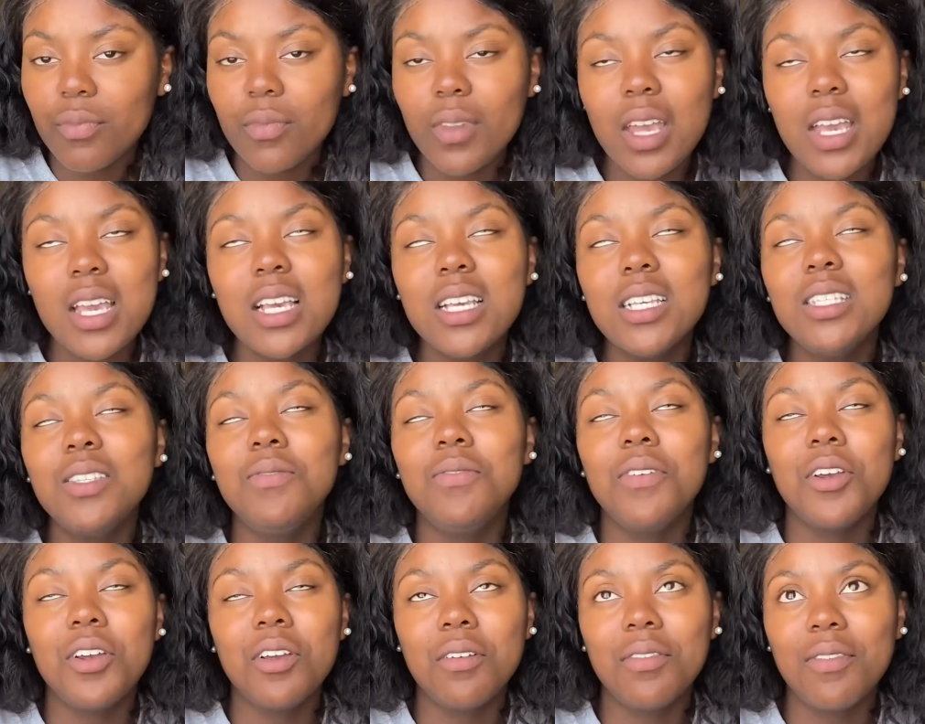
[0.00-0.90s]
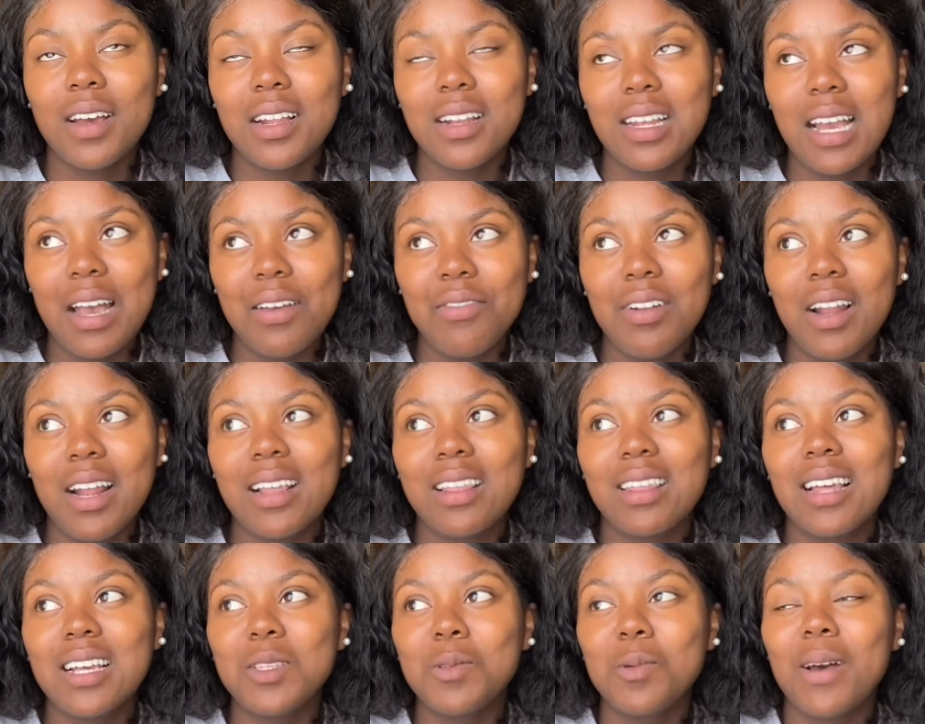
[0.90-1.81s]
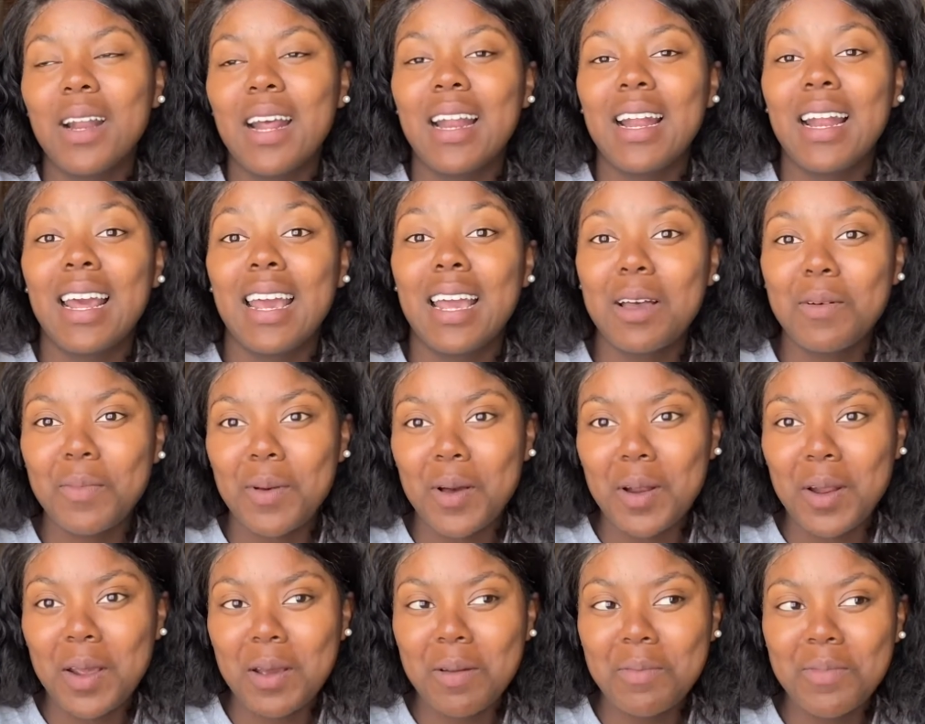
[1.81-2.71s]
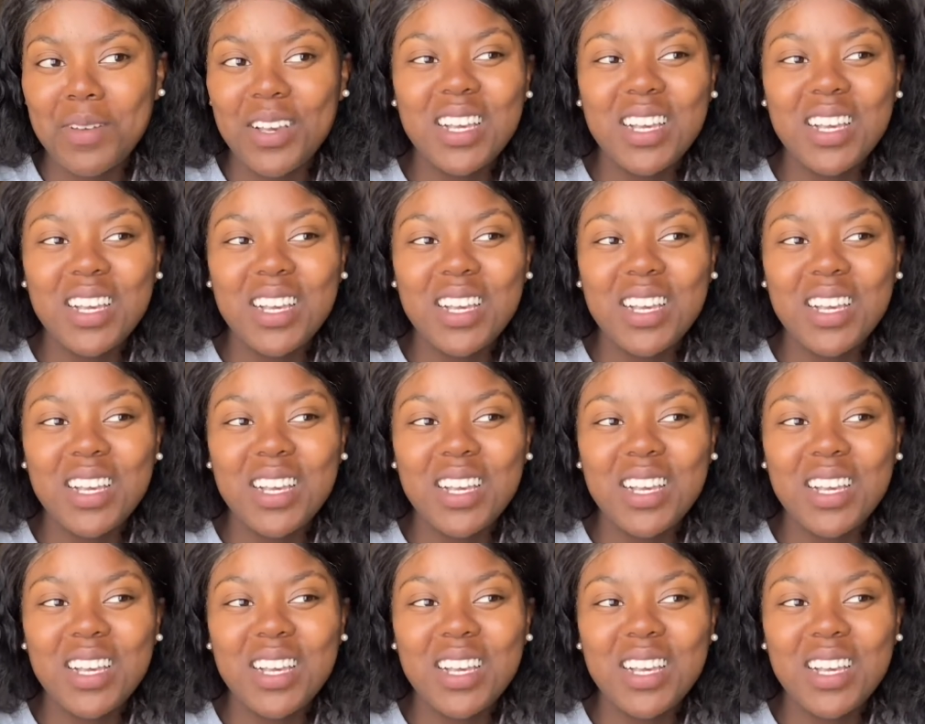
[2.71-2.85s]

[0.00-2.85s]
He's very funny. I feel like that's what I like about him.